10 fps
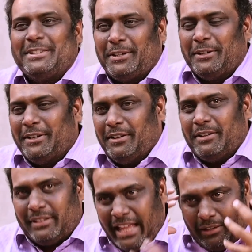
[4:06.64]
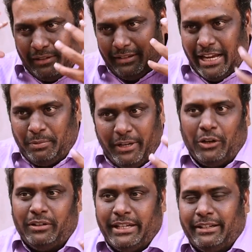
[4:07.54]
So that's where it
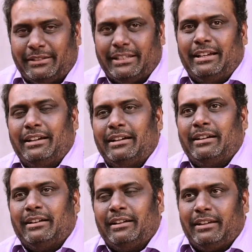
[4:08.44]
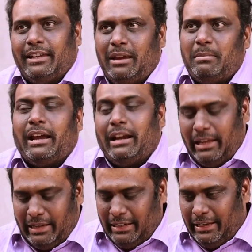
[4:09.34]
all came back, and
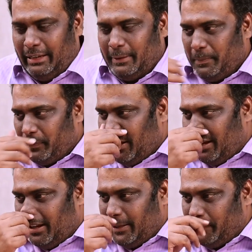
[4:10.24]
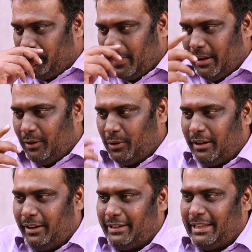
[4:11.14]
luckily,
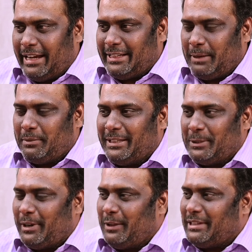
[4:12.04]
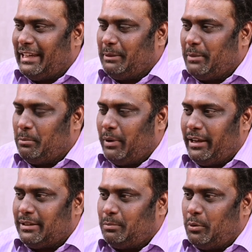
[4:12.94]
at that time, this is what I was telling my
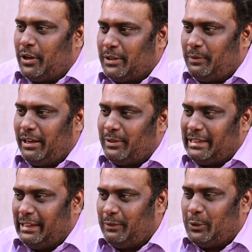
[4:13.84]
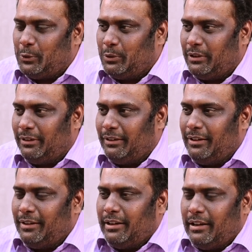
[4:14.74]
ex-boss when I was leaving Google.
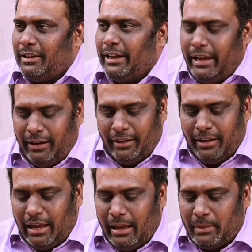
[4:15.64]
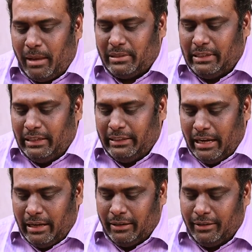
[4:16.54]
Like, hey, I'm still
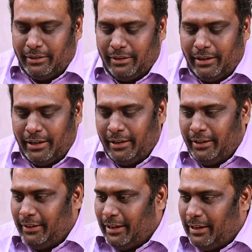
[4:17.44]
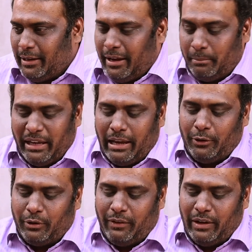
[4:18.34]
young. I
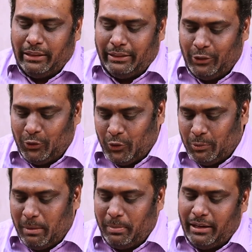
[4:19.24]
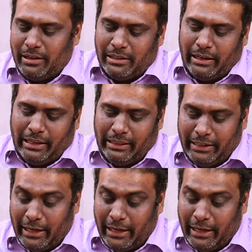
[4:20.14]
don't have health issues. My parents are healthy.